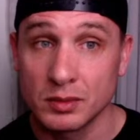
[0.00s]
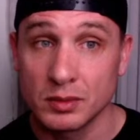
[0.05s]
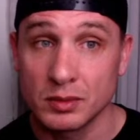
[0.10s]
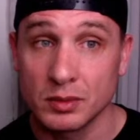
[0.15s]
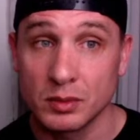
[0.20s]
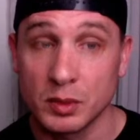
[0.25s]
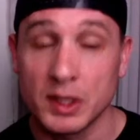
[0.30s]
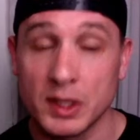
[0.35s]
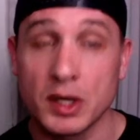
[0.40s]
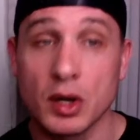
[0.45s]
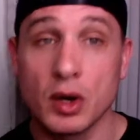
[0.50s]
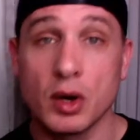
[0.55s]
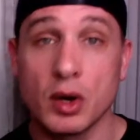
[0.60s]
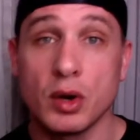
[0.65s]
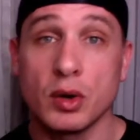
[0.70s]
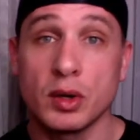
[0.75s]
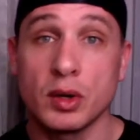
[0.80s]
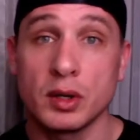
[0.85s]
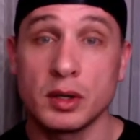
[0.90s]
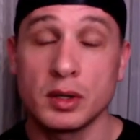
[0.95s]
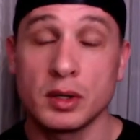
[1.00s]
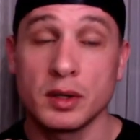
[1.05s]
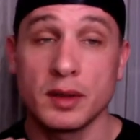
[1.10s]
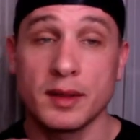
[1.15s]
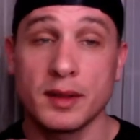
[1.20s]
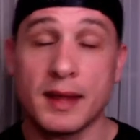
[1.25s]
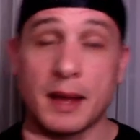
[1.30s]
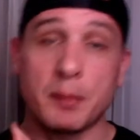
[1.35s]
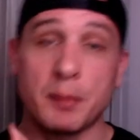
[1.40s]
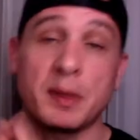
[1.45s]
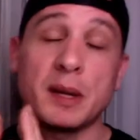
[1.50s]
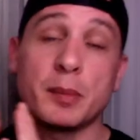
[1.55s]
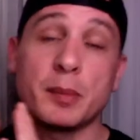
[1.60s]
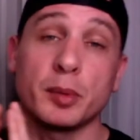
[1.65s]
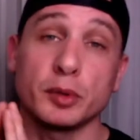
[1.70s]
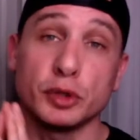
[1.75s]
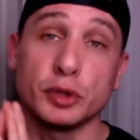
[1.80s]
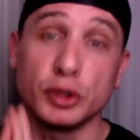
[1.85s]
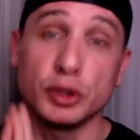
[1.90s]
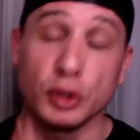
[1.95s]
We know that
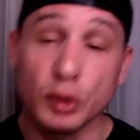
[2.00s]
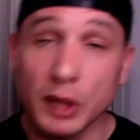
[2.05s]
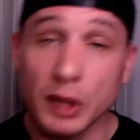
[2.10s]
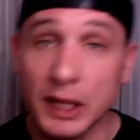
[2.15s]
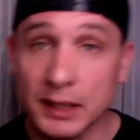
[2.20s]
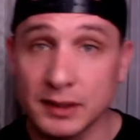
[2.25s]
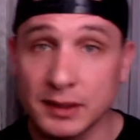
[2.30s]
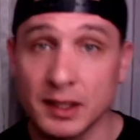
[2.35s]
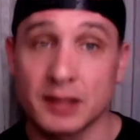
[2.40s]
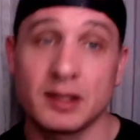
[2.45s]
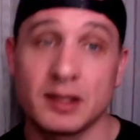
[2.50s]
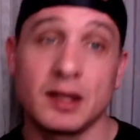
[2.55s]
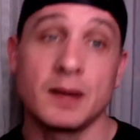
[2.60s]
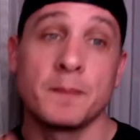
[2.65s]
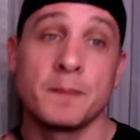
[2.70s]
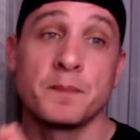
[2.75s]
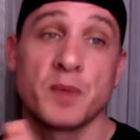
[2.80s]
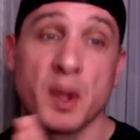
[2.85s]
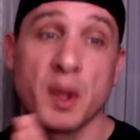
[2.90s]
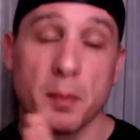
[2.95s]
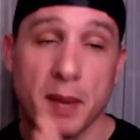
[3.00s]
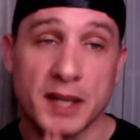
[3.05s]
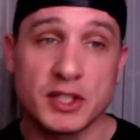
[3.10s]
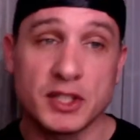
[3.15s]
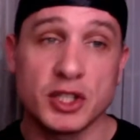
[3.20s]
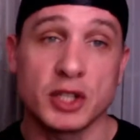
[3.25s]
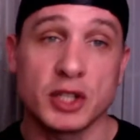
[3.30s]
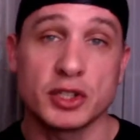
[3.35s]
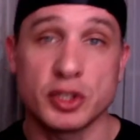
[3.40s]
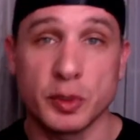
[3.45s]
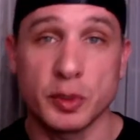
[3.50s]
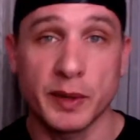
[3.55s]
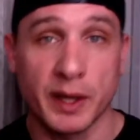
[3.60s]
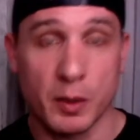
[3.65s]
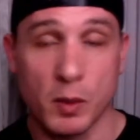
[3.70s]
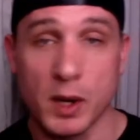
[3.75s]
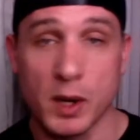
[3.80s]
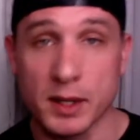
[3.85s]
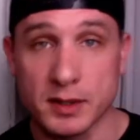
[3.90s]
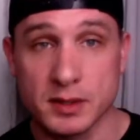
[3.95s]
people do get addicted by just doing it
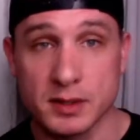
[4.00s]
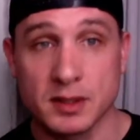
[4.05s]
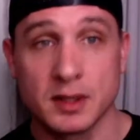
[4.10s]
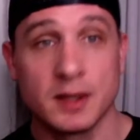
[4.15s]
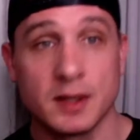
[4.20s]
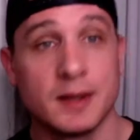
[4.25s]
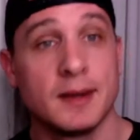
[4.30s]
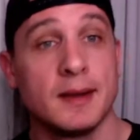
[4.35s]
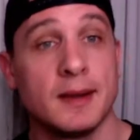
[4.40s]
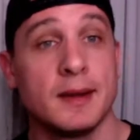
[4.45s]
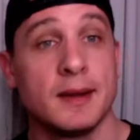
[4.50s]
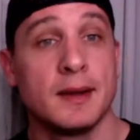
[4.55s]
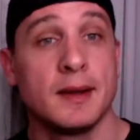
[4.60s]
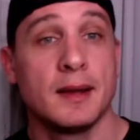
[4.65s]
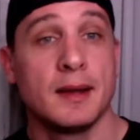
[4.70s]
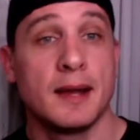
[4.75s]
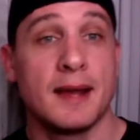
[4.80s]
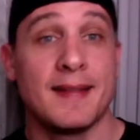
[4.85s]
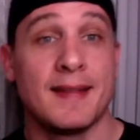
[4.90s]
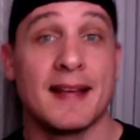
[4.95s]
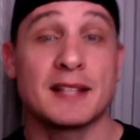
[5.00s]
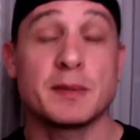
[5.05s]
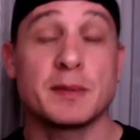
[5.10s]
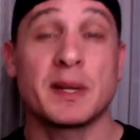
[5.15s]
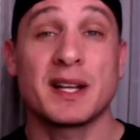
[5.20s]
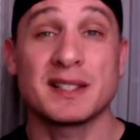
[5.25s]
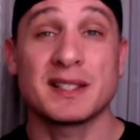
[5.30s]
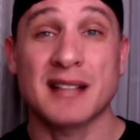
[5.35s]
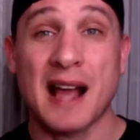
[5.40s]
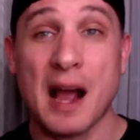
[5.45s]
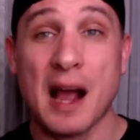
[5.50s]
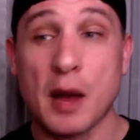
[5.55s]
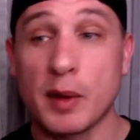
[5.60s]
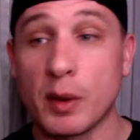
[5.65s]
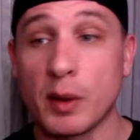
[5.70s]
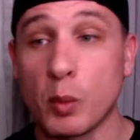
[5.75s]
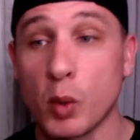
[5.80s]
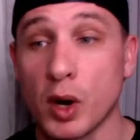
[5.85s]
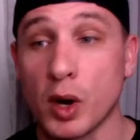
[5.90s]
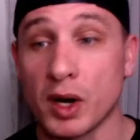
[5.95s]
once. And that's because of how
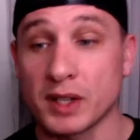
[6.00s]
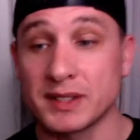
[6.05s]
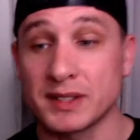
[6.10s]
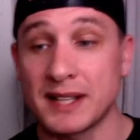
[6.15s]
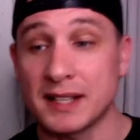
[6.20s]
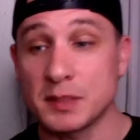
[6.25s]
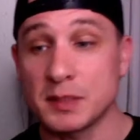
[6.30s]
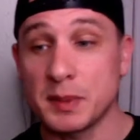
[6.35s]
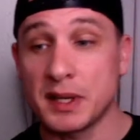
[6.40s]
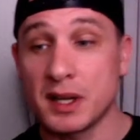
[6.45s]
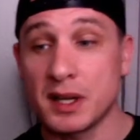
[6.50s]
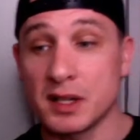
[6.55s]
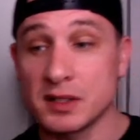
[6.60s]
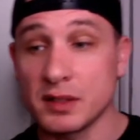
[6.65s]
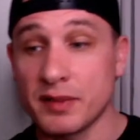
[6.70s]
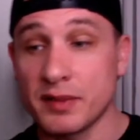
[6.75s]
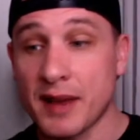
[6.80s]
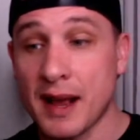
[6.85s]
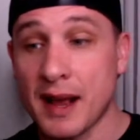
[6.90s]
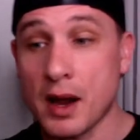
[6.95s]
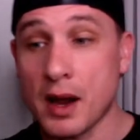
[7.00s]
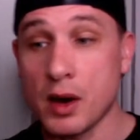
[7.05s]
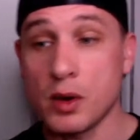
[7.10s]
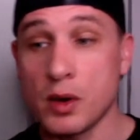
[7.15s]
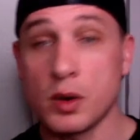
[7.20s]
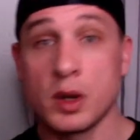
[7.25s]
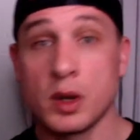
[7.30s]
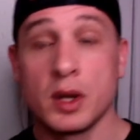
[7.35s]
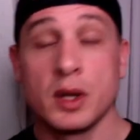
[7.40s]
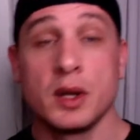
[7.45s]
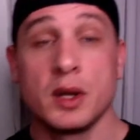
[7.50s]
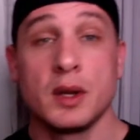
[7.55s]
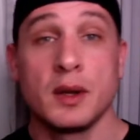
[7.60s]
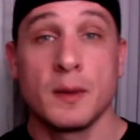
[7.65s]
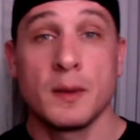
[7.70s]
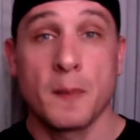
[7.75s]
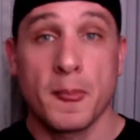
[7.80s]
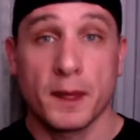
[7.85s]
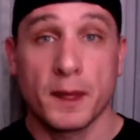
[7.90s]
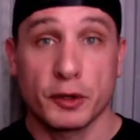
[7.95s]
it works. That's because of how
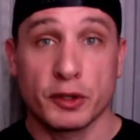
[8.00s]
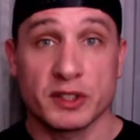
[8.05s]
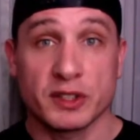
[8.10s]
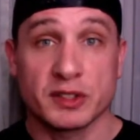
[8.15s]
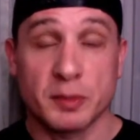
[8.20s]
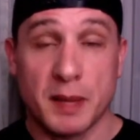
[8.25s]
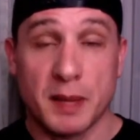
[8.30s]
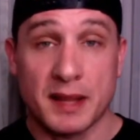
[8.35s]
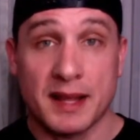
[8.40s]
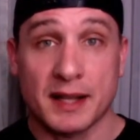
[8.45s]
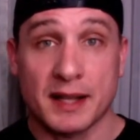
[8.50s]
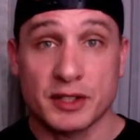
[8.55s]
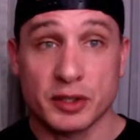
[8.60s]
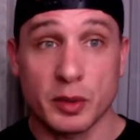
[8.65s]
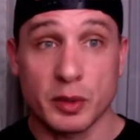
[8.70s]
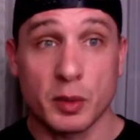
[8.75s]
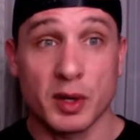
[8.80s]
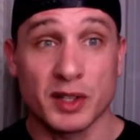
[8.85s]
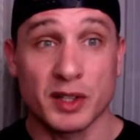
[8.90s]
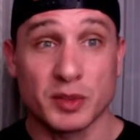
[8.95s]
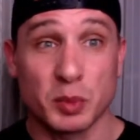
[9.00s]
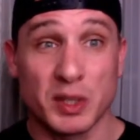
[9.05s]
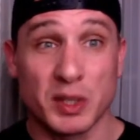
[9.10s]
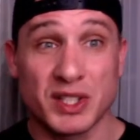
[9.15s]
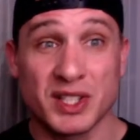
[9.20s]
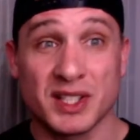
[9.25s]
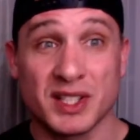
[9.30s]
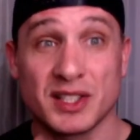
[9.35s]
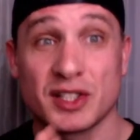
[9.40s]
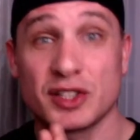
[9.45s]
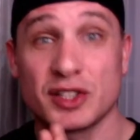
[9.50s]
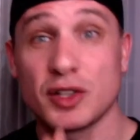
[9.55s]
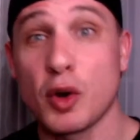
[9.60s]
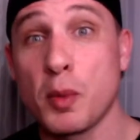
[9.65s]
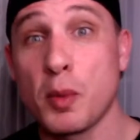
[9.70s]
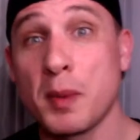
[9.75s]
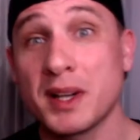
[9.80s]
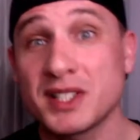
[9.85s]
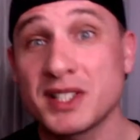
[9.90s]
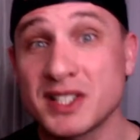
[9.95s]
crystal meth actually works, which is so
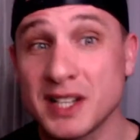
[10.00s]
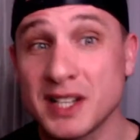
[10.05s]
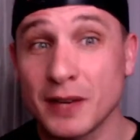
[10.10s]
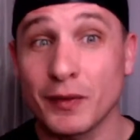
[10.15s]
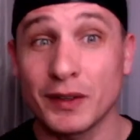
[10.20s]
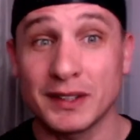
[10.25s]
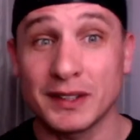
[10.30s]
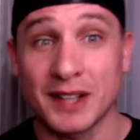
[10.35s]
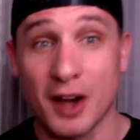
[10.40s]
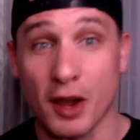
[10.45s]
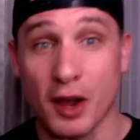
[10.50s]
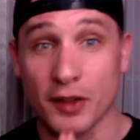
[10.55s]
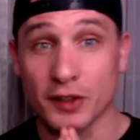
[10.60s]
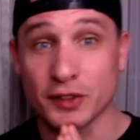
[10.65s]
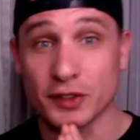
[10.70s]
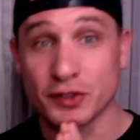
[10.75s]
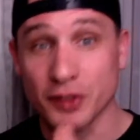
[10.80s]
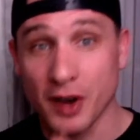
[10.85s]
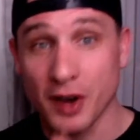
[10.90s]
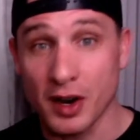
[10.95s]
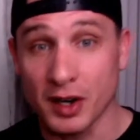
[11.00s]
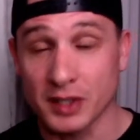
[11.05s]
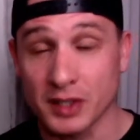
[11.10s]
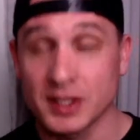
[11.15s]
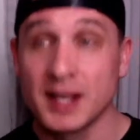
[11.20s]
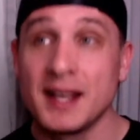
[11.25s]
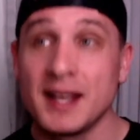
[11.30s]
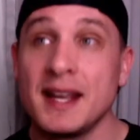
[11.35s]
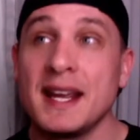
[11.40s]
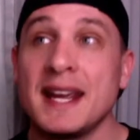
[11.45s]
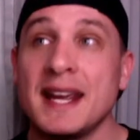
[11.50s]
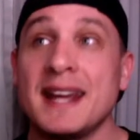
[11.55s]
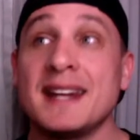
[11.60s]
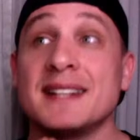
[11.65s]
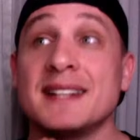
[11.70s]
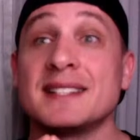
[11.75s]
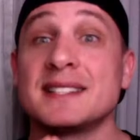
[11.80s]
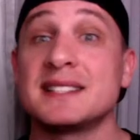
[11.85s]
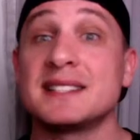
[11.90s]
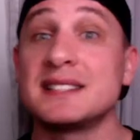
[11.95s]
much different than other drugs. It
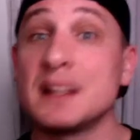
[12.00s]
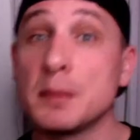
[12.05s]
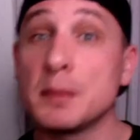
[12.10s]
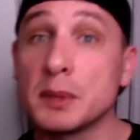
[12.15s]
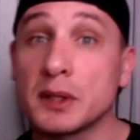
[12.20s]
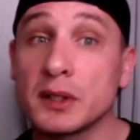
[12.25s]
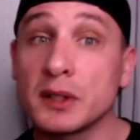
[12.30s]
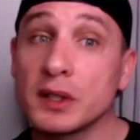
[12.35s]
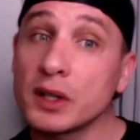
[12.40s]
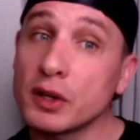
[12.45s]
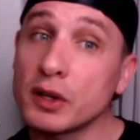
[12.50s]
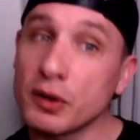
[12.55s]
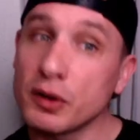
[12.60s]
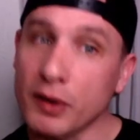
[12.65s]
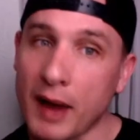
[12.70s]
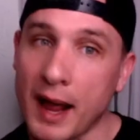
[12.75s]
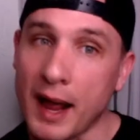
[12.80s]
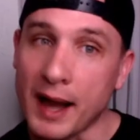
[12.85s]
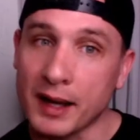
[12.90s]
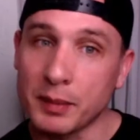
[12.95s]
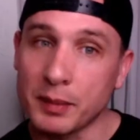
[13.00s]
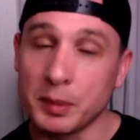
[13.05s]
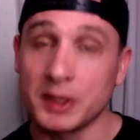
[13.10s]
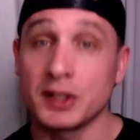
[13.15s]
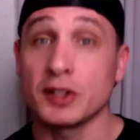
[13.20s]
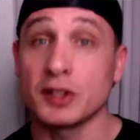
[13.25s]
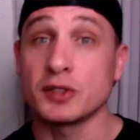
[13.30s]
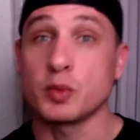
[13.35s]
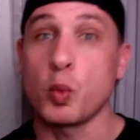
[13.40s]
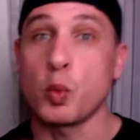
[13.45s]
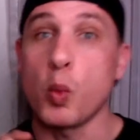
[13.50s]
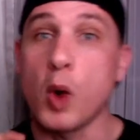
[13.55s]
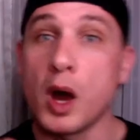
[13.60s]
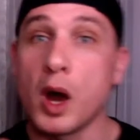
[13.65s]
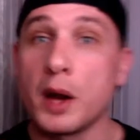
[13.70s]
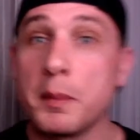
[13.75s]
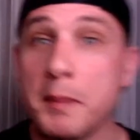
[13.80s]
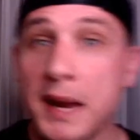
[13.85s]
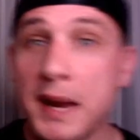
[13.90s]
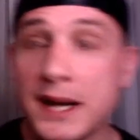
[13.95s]
is similar to crack, but there's
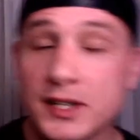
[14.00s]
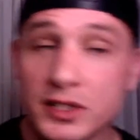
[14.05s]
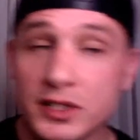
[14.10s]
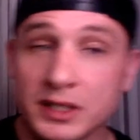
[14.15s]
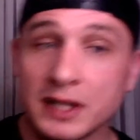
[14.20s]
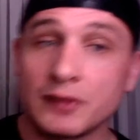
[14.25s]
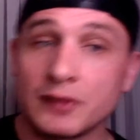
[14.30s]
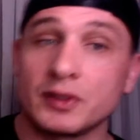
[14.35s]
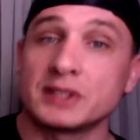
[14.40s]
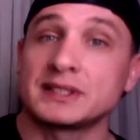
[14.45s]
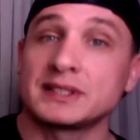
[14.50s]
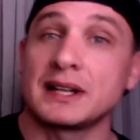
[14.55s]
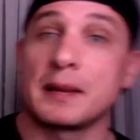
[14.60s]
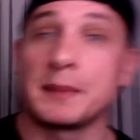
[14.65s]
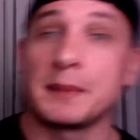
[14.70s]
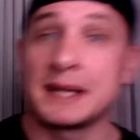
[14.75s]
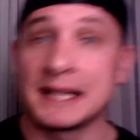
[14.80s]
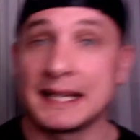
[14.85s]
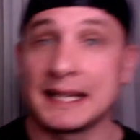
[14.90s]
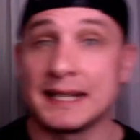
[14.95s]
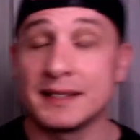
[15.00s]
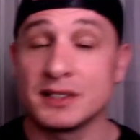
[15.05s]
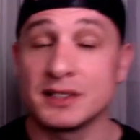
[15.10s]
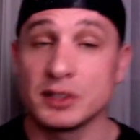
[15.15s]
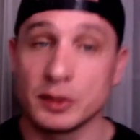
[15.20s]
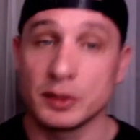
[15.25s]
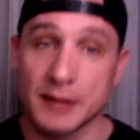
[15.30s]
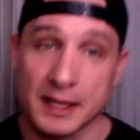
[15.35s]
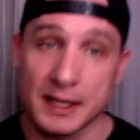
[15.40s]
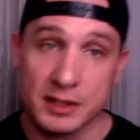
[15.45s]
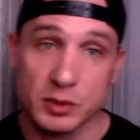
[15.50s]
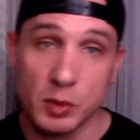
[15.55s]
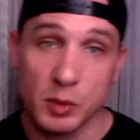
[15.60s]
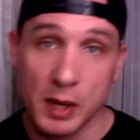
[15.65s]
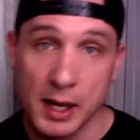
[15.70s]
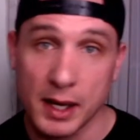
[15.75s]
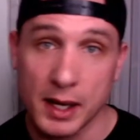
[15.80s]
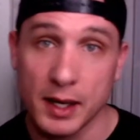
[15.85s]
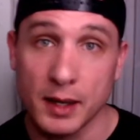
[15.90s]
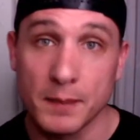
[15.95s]
one major difference that I'm going to get into, and that's
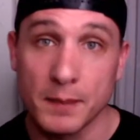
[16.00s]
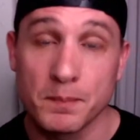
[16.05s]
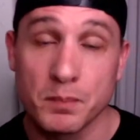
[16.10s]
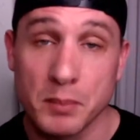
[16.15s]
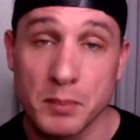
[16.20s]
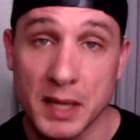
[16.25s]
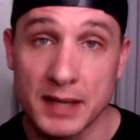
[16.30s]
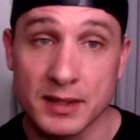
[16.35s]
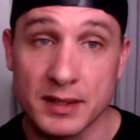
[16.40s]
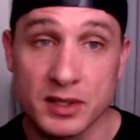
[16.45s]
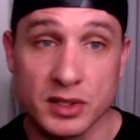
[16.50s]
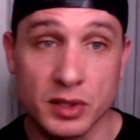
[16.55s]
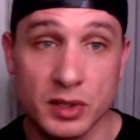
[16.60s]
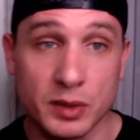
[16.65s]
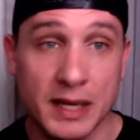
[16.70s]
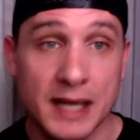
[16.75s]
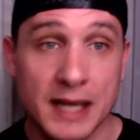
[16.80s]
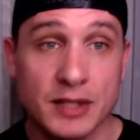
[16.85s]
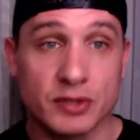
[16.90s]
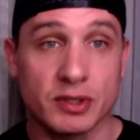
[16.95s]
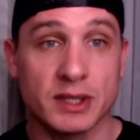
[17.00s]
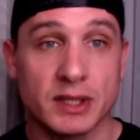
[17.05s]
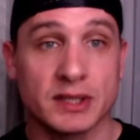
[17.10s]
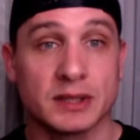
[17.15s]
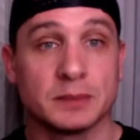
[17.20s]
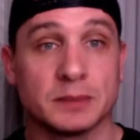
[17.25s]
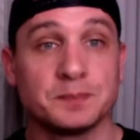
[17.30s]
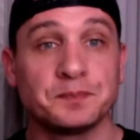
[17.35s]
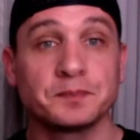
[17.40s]
why meth is so dangerous.